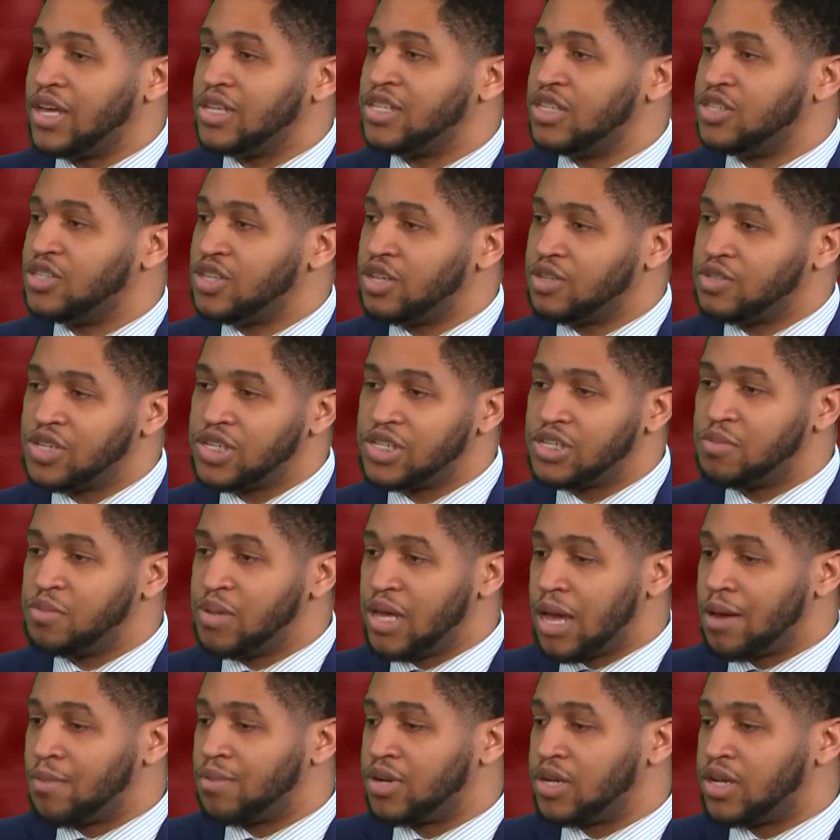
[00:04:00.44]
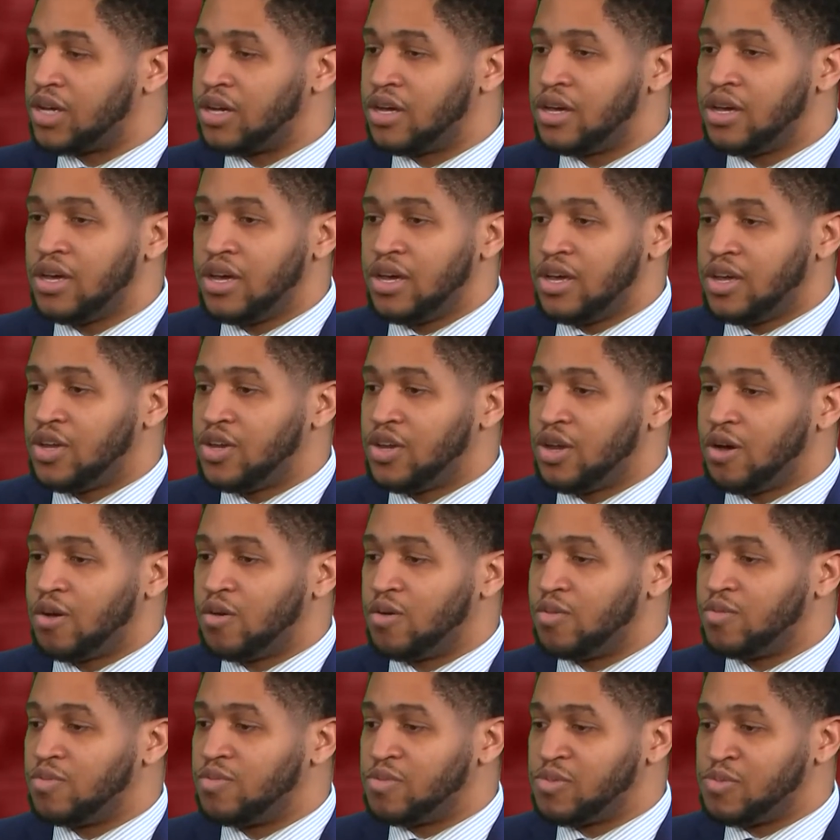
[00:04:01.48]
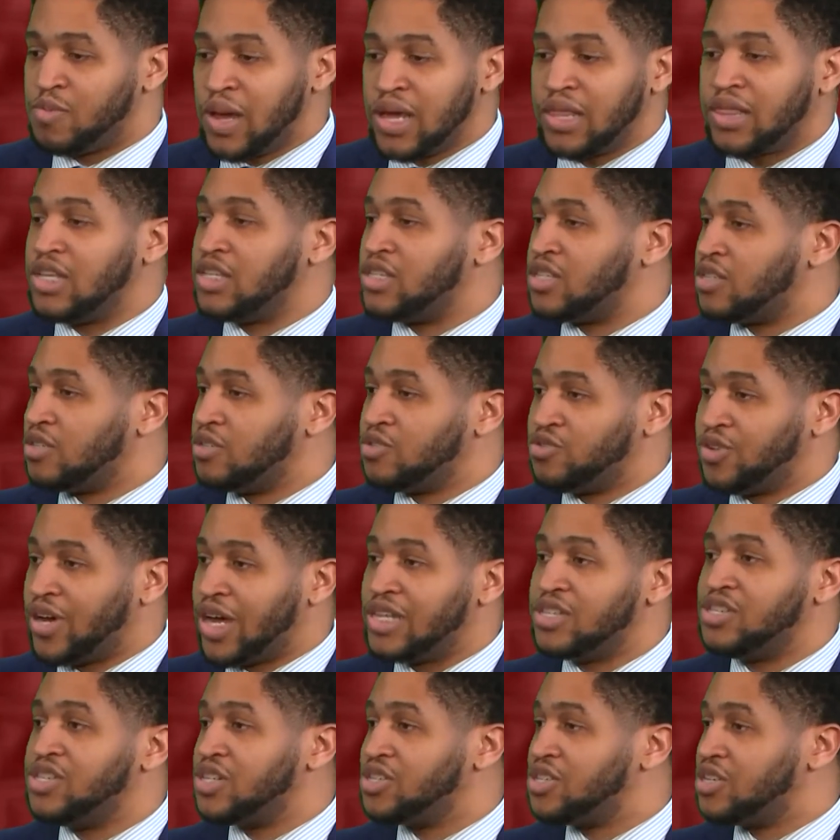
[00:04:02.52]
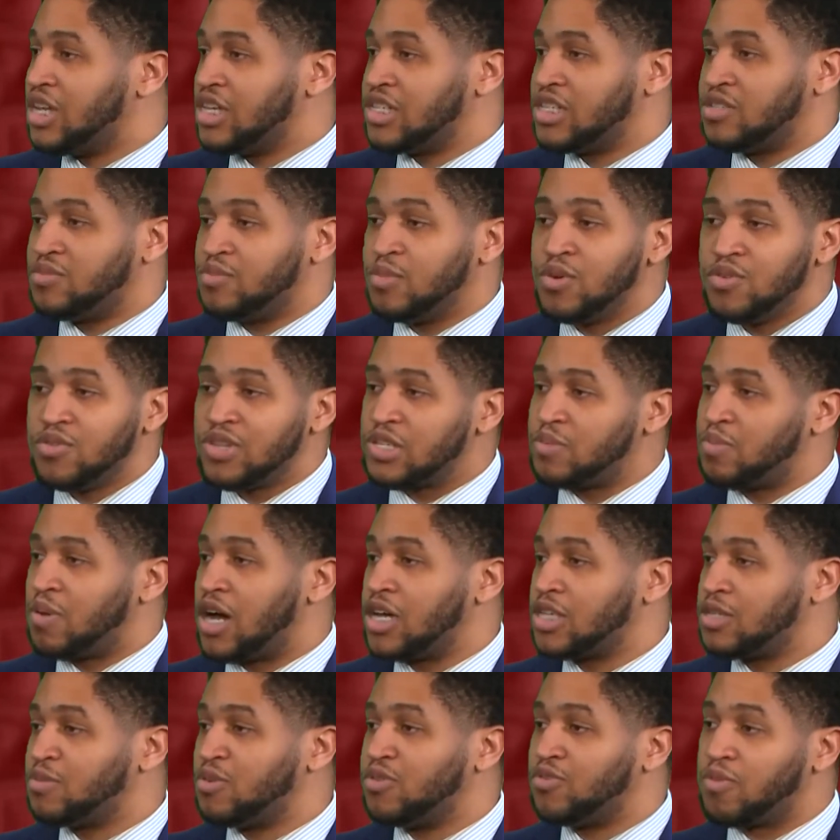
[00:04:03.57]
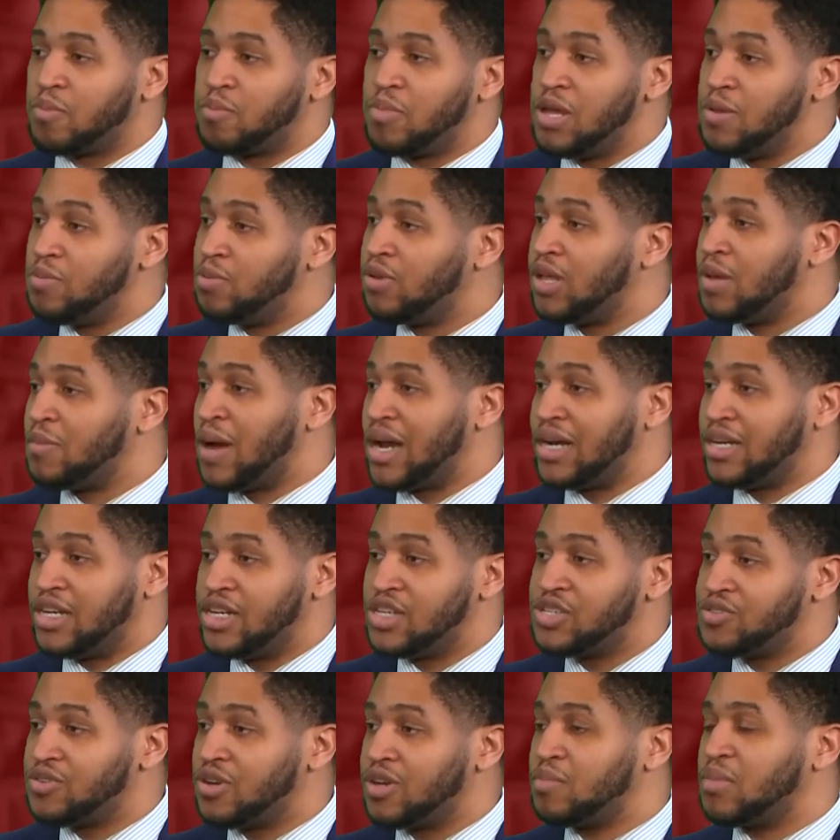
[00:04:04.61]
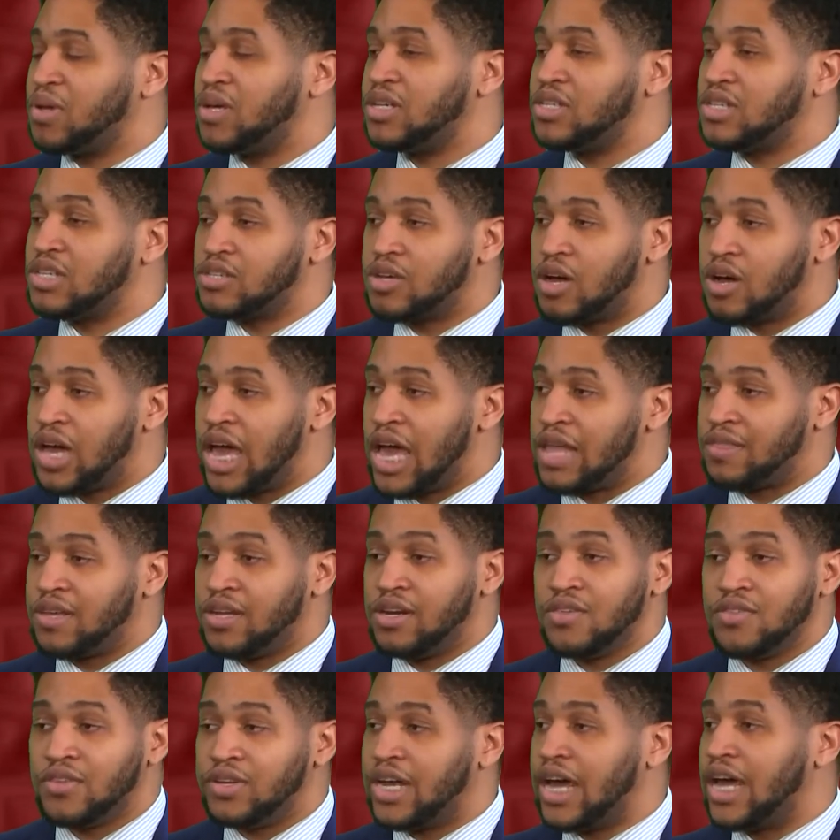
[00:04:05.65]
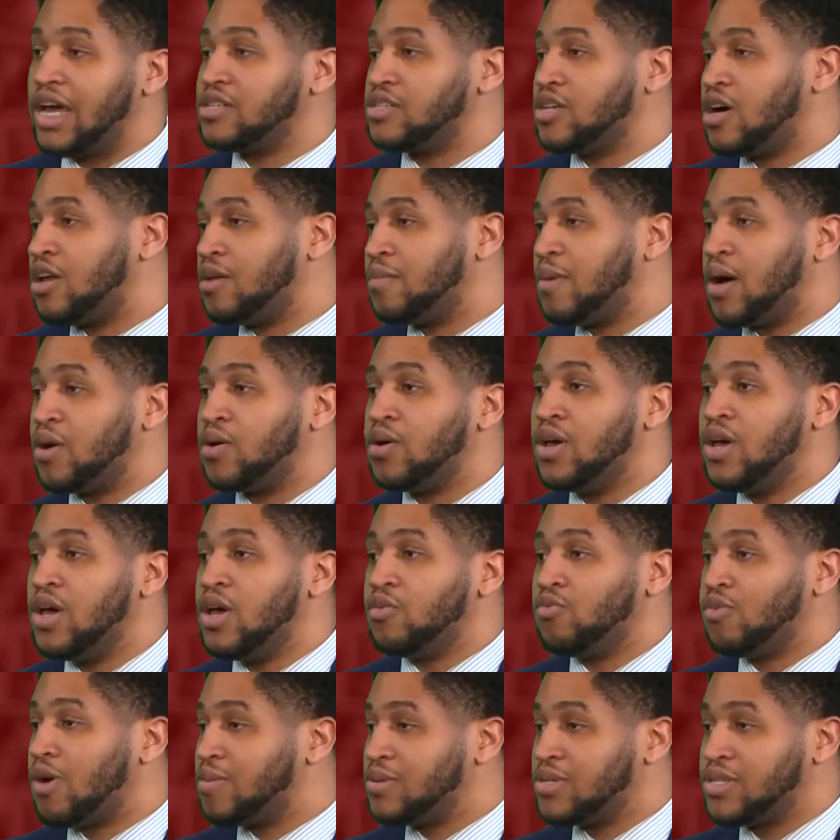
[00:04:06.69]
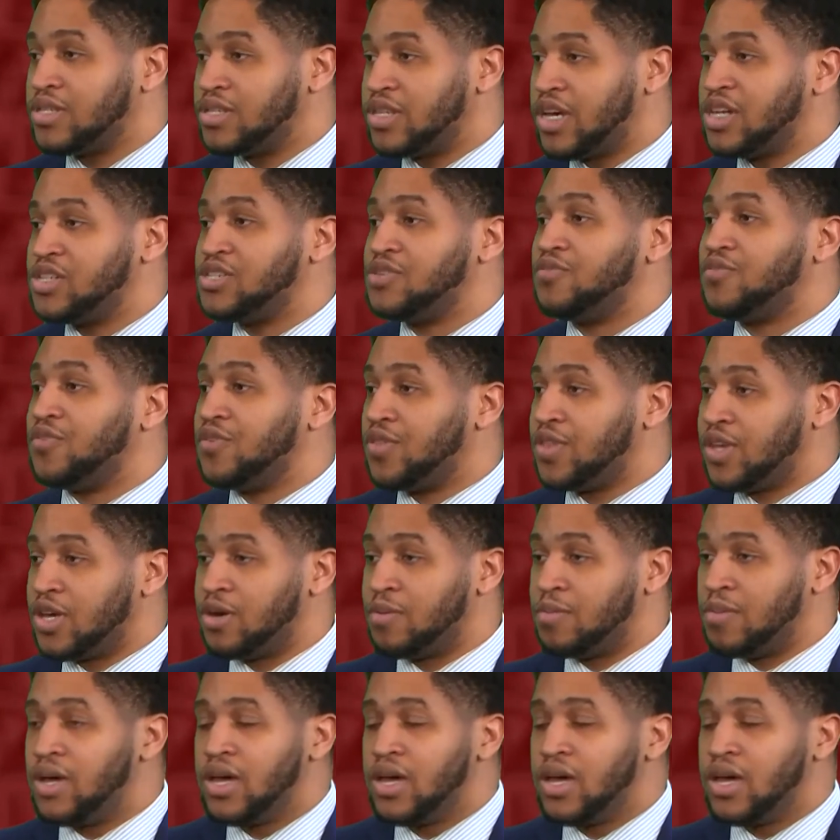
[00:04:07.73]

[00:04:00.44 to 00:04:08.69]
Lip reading: and so just to be able to, make this transition as smooth as possible for people in my district, because at the end of the day, it's all about representation for them.